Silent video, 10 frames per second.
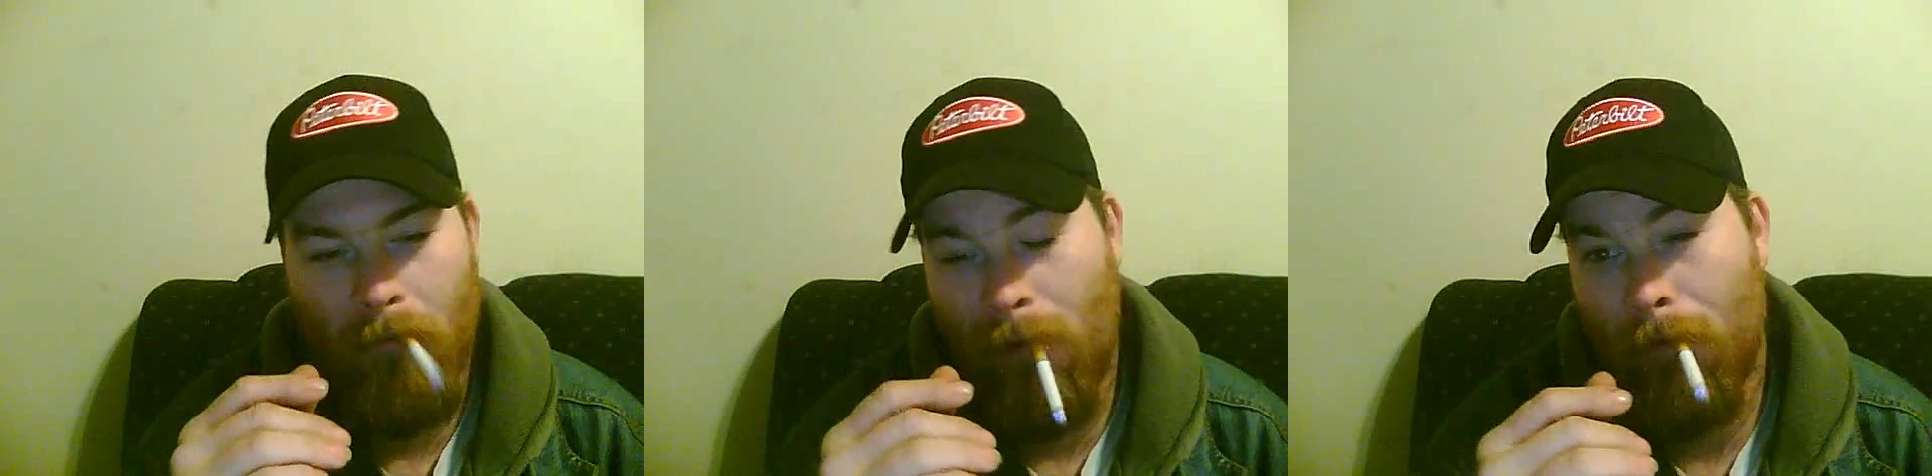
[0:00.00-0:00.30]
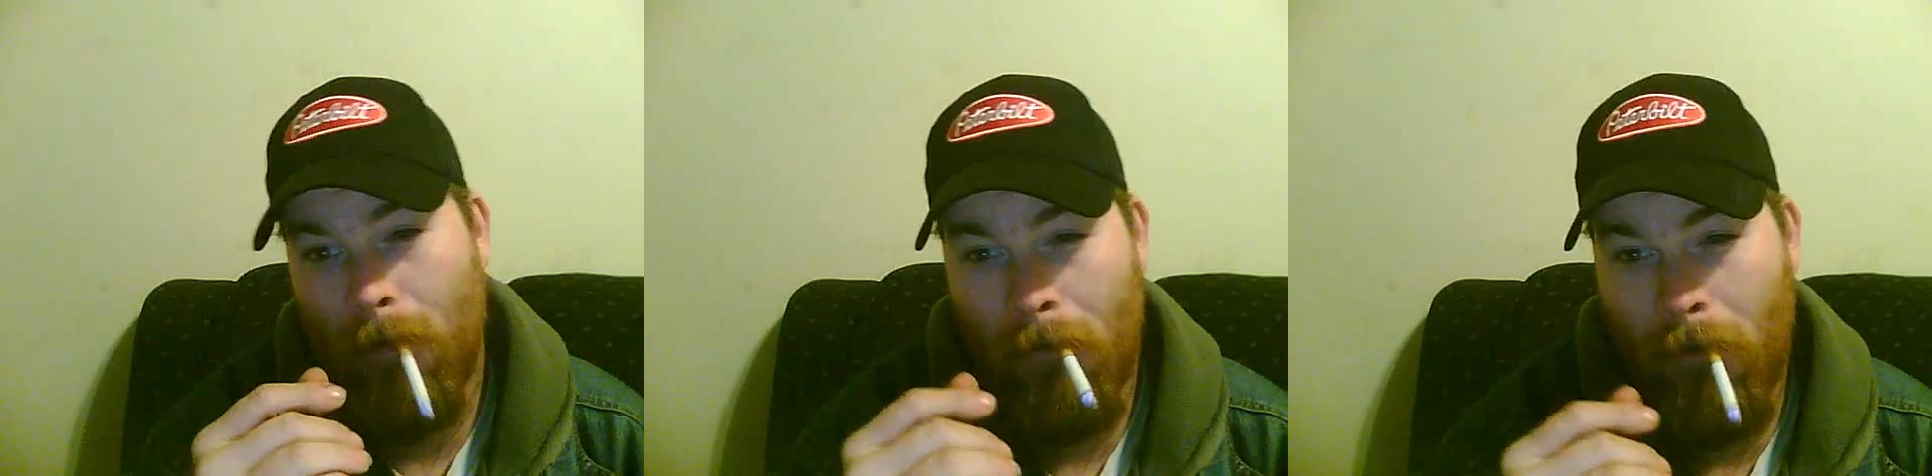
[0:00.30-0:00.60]
but
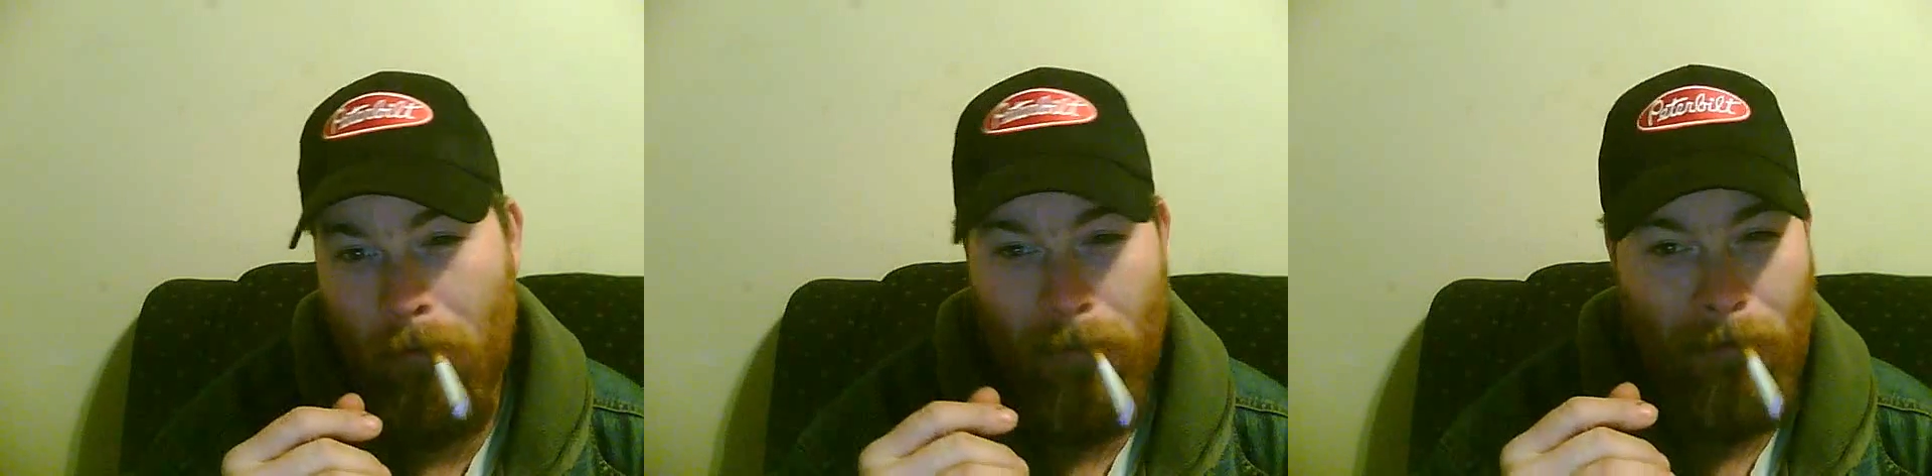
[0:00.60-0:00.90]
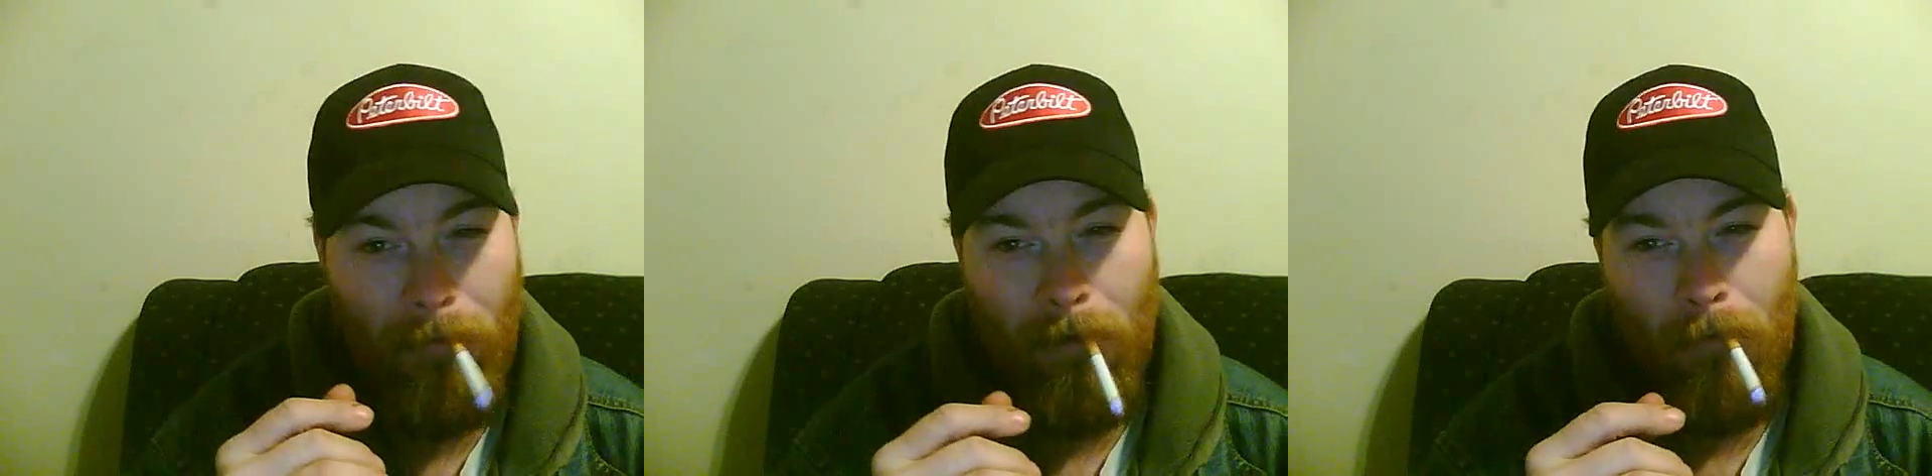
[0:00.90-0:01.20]
maybe I will,
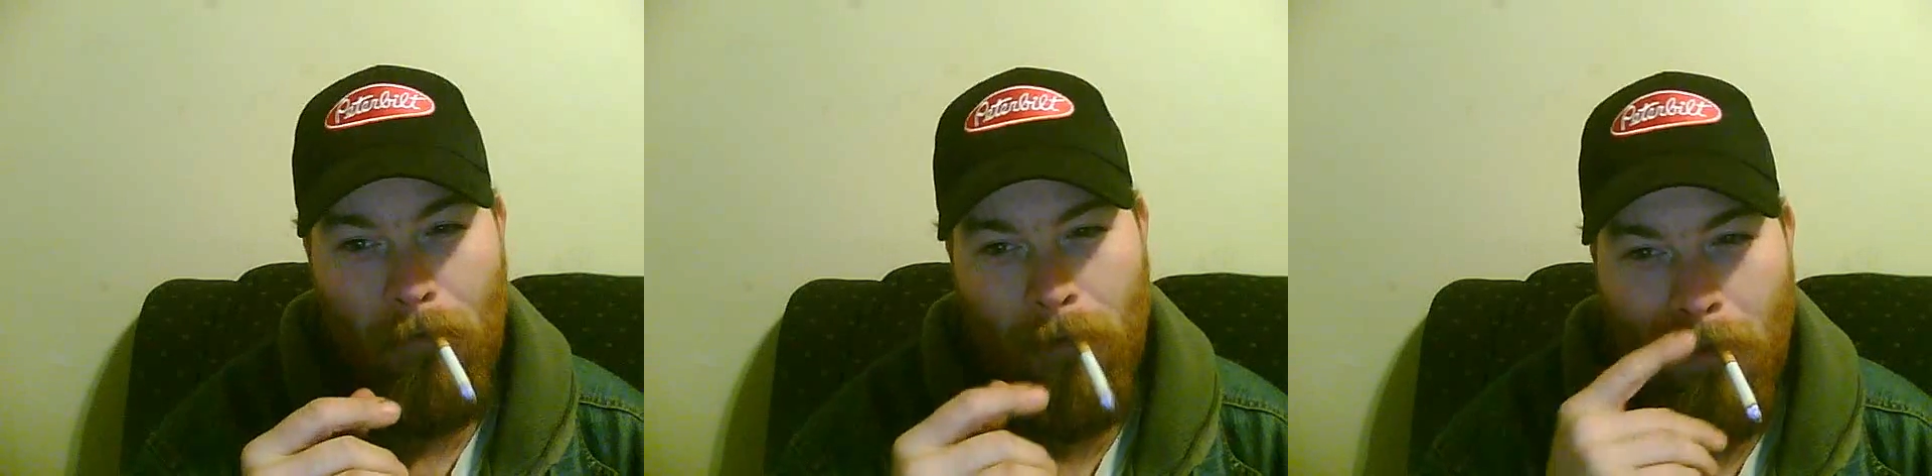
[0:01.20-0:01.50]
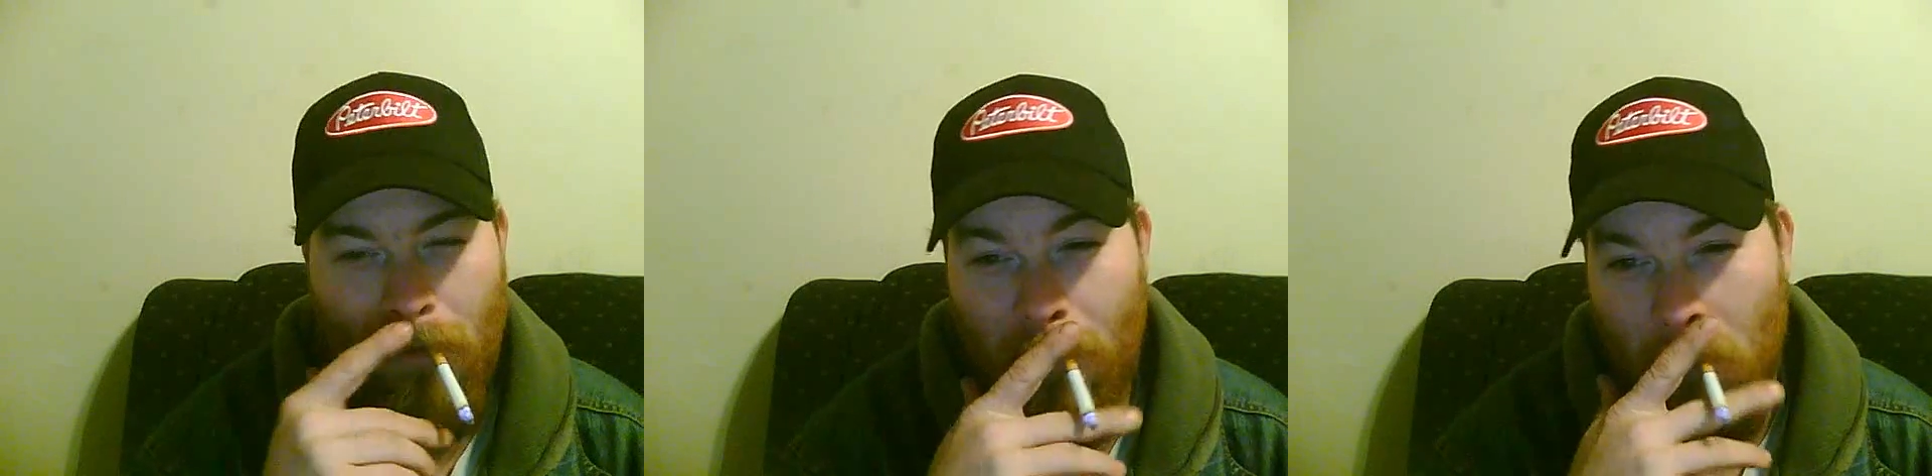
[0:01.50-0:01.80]
maybe I won't,
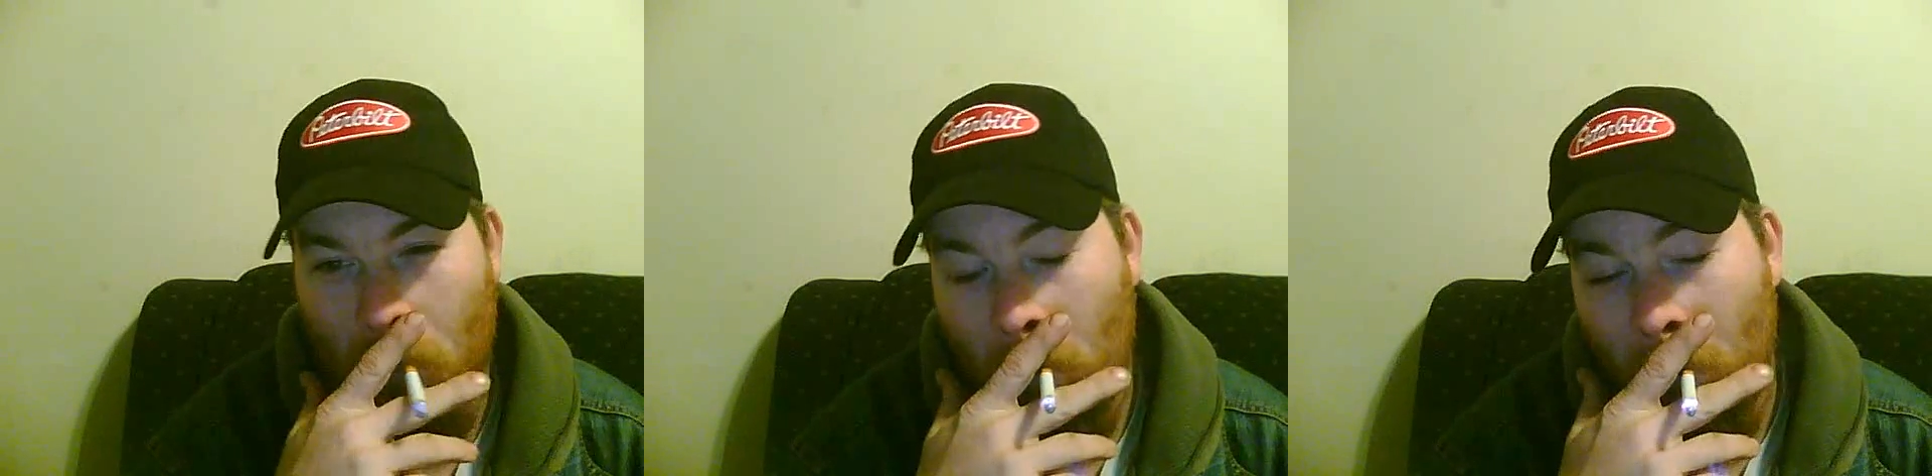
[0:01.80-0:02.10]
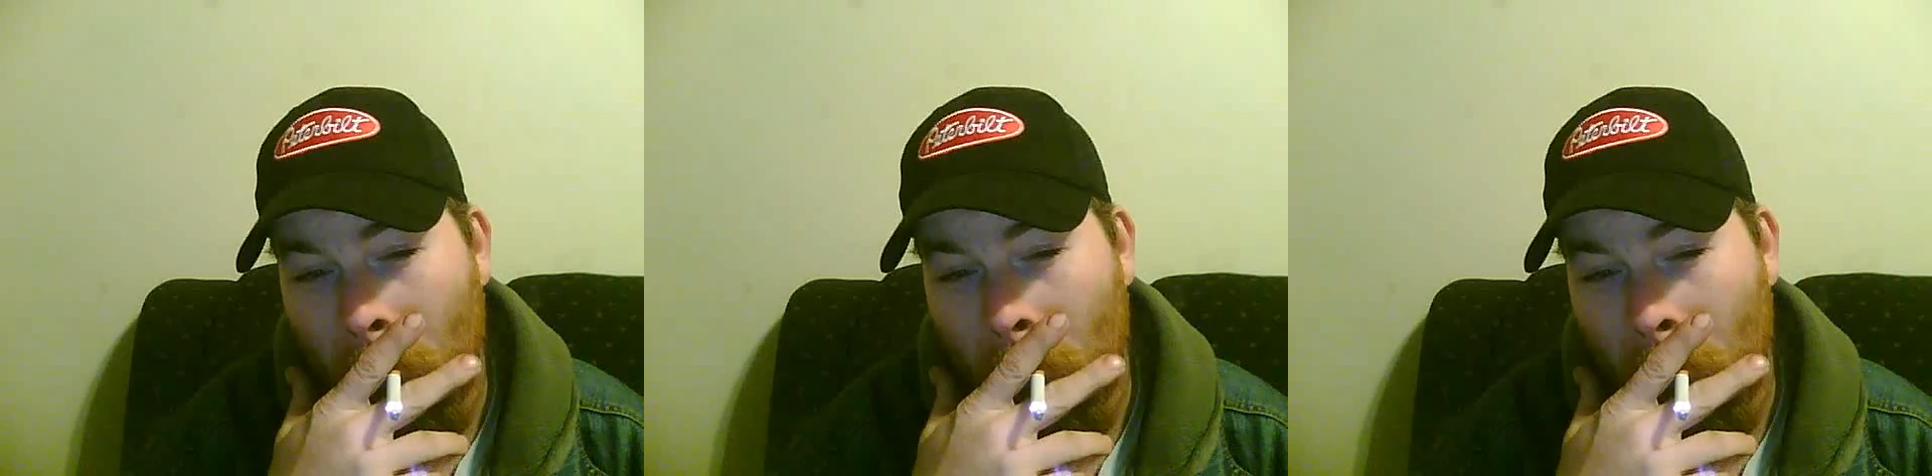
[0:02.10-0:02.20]
I don't know.